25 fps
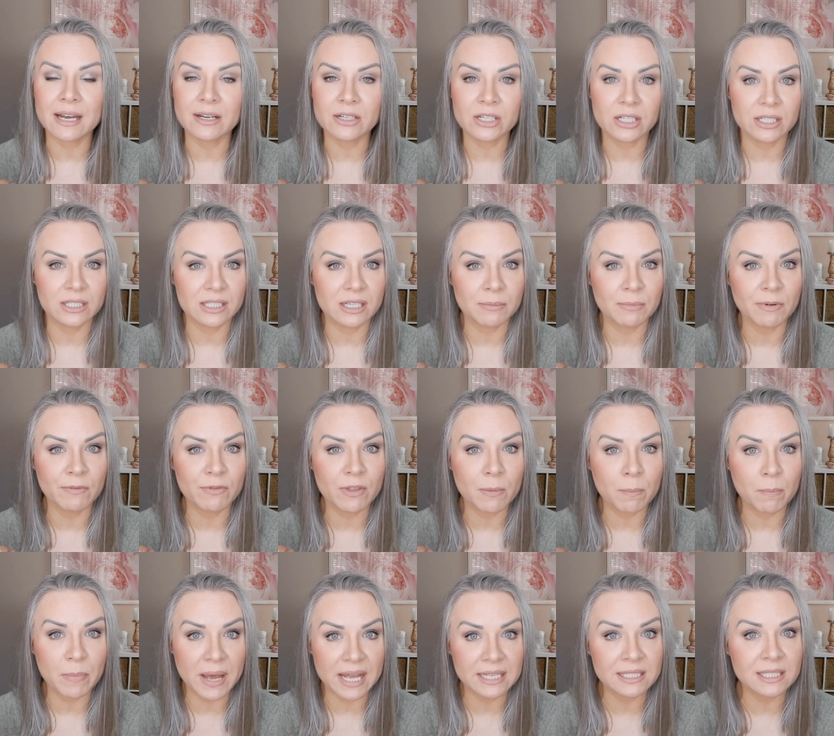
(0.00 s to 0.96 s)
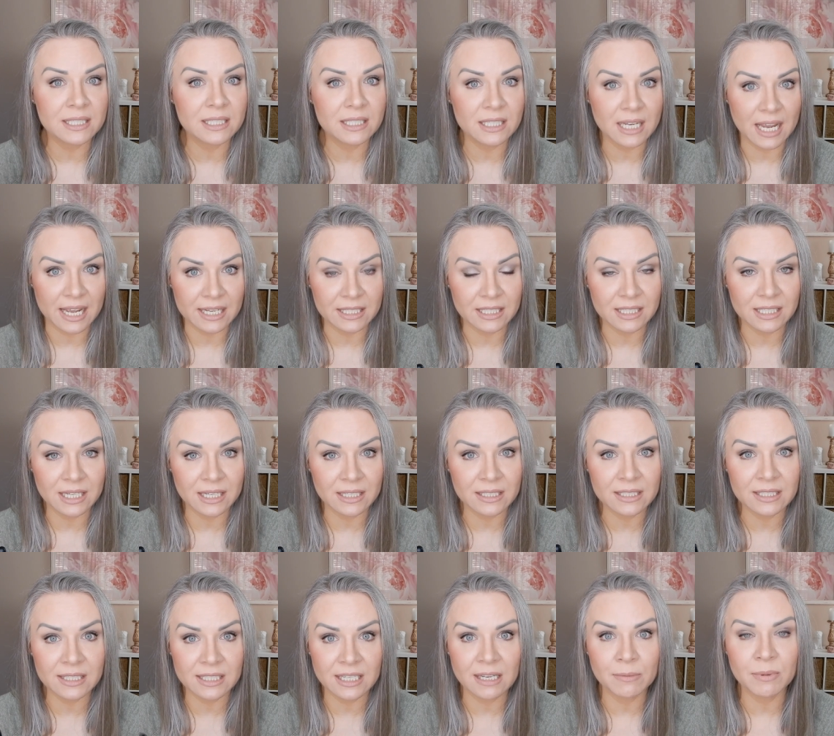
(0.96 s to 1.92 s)
actually some of the best tasting
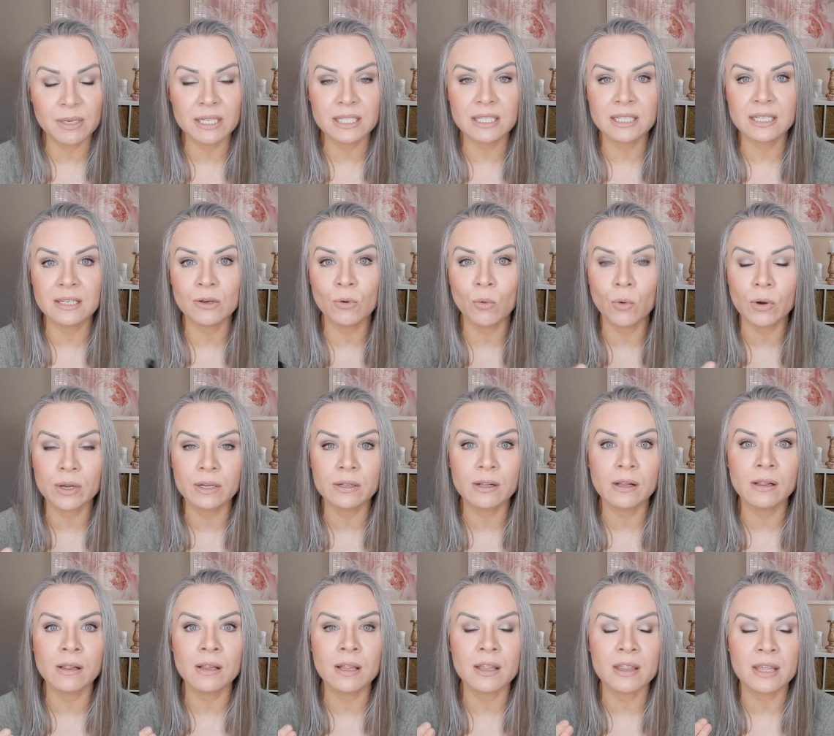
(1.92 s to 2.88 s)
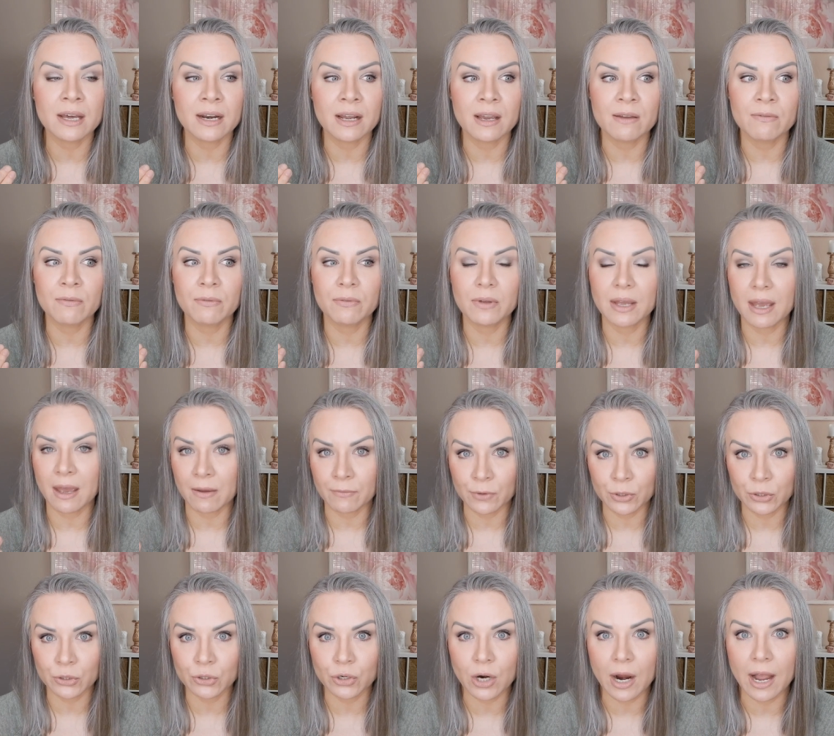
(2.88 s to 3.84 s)
CBD oil that I've
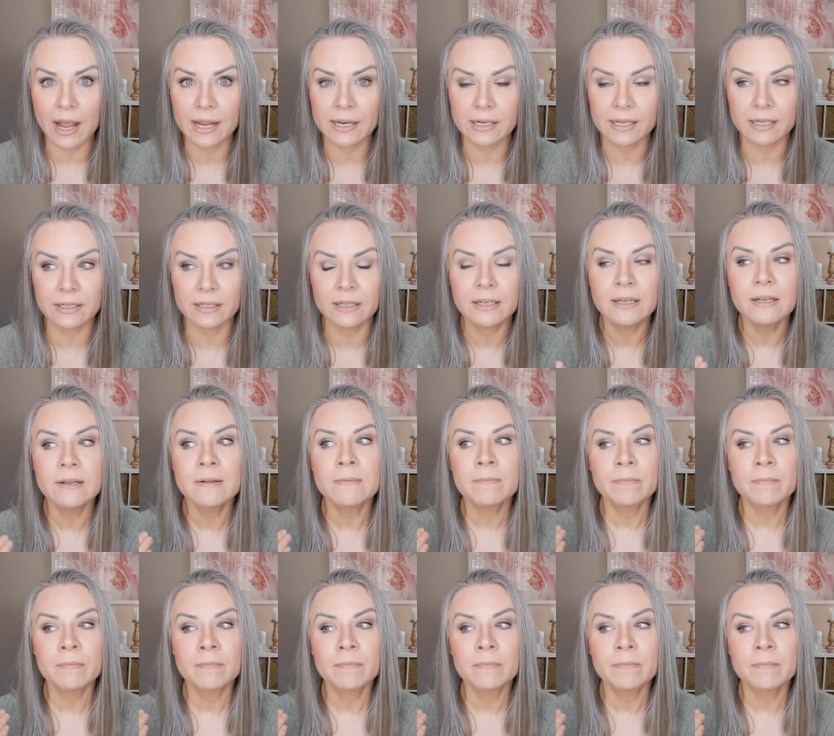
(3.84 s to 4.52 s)
ever tried. And